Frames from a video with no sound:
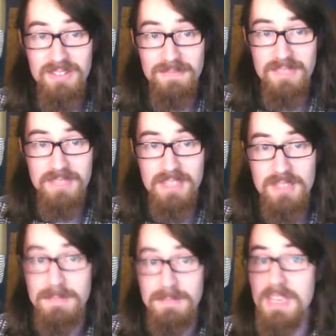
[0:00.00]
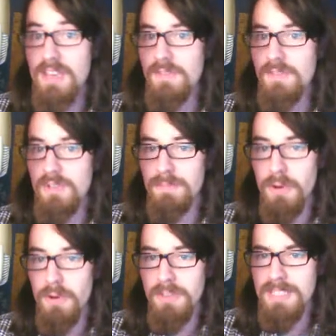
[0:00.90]
So speaking of good
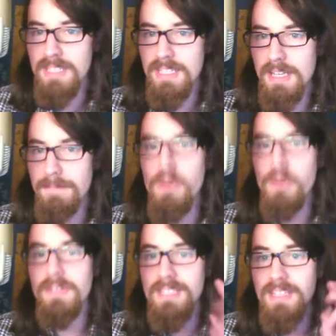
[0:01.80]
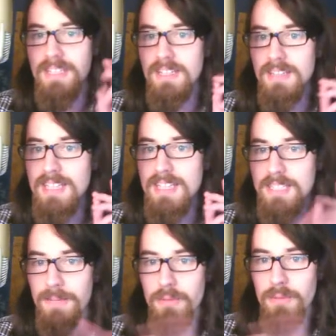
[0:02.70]
points, that's
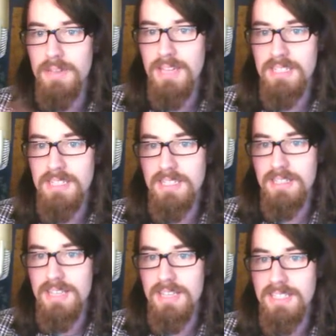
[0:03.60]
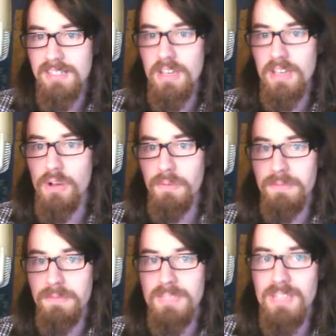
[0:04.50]
somewhere that's in
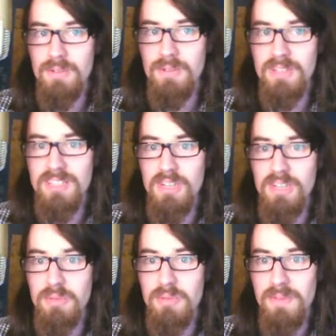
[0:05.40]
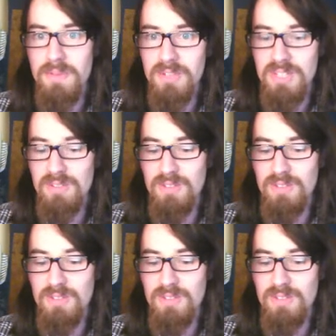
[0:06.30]
golf. So shall we move on to